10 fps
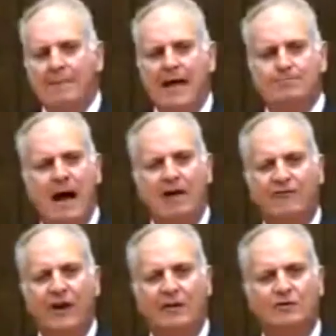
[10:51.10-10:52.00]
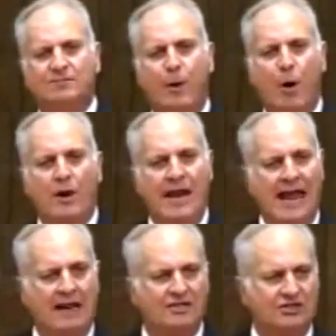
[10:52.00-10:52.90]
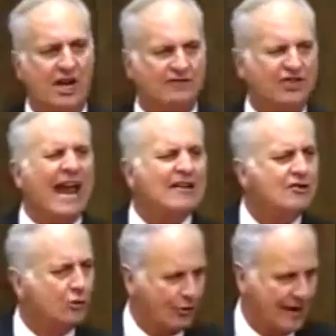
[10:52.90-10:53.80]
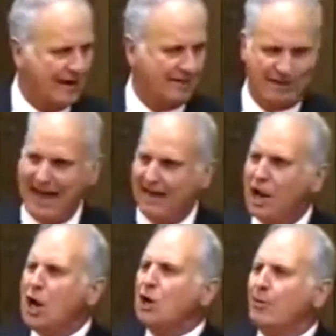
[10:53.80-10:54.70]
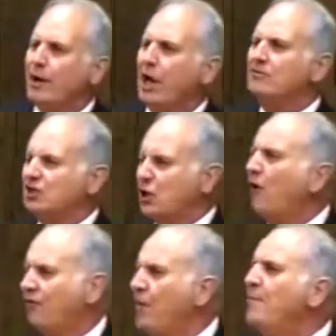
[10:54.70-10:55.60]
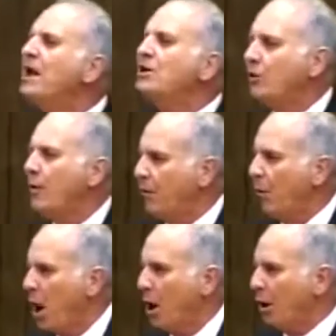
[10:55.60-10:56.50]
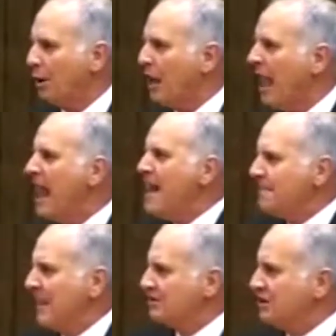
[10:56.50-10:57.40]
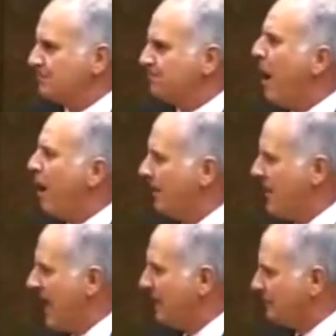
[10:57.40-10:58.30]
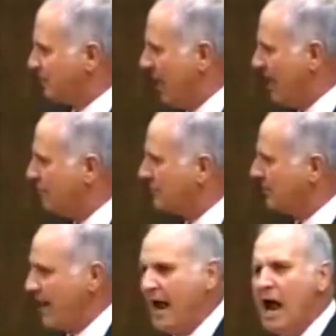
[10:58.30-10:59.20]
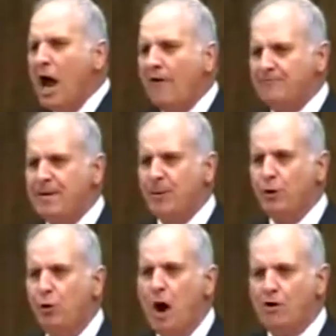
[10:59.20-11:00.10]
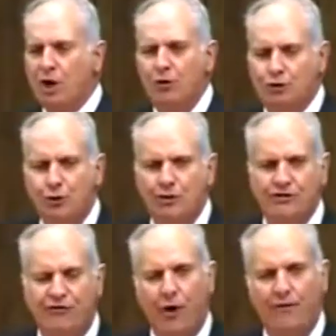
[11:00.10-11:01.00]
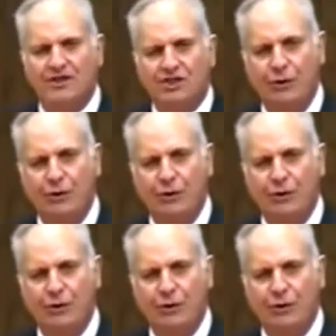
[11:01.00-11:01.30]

And that, my friend, was born in hell itself. Satan created that. You become so familiar with the word that it's just part of the average language of, the, of people who walk to and fro on the